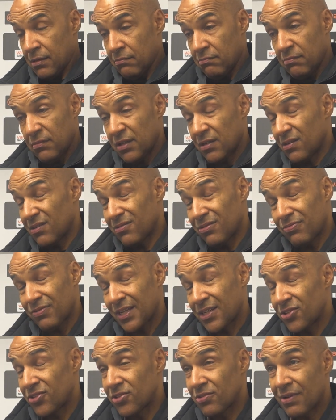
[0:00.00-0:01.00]
you know, if we
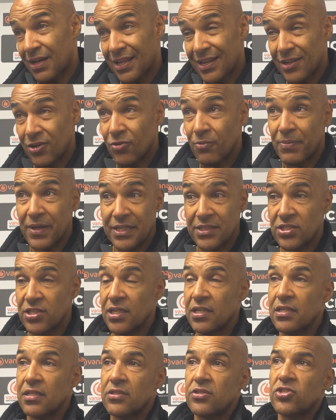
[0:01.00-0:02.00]
can do our little bit
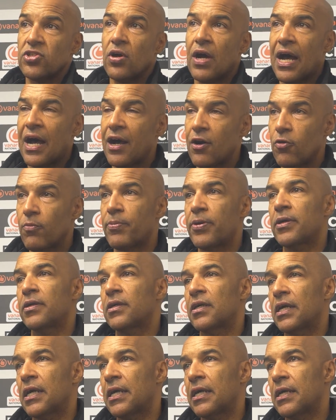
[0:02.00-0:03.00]
to help
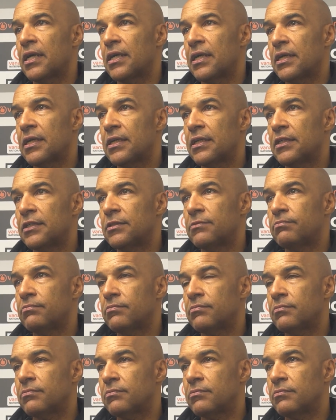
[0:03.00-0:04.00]

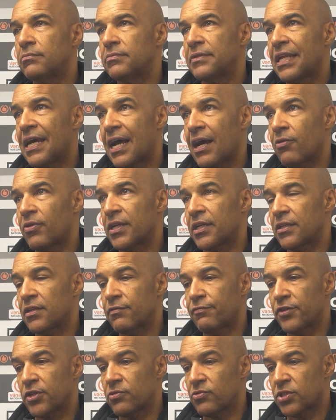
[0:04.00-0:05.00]
now and in the
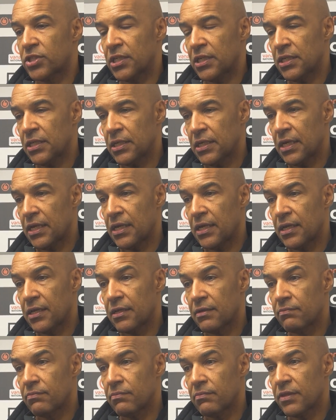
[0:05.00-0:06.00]
future,
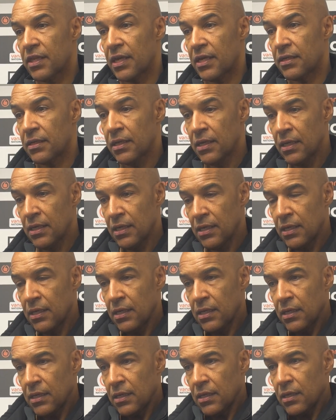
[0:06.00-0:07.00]
then
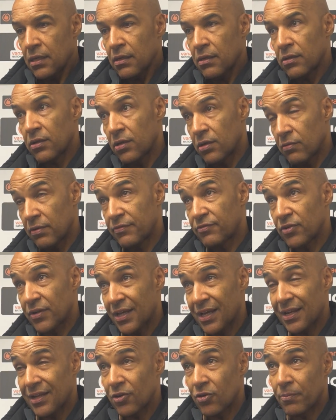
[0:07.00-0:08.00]
you know, we've done
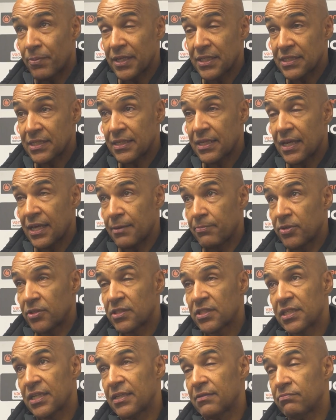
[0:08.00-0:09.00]
our little bit today. But
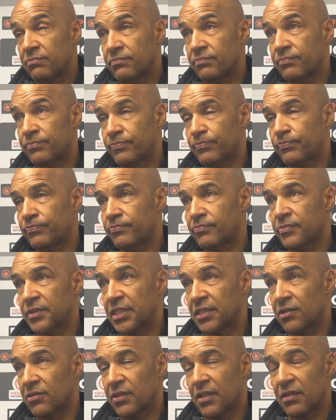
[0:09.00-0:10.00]
you
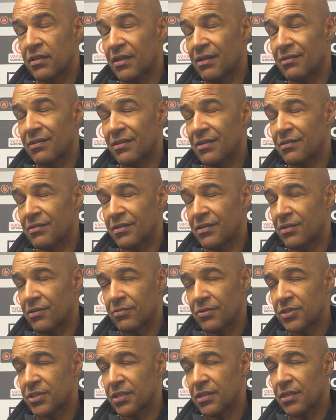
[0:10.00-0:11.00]
know, that you know, it
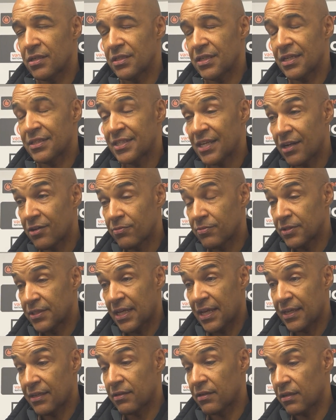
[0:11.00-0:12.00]
was a terrible
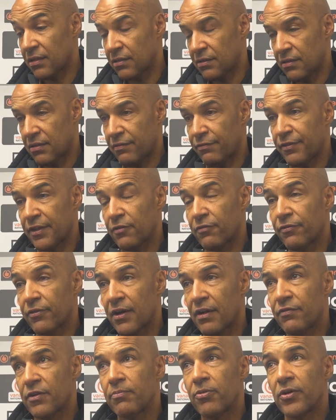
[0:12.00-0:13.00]
day, and I feel for
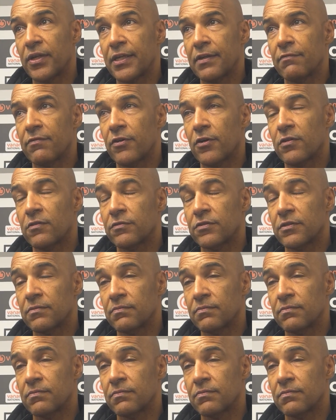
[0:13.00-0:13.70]
everybody involved.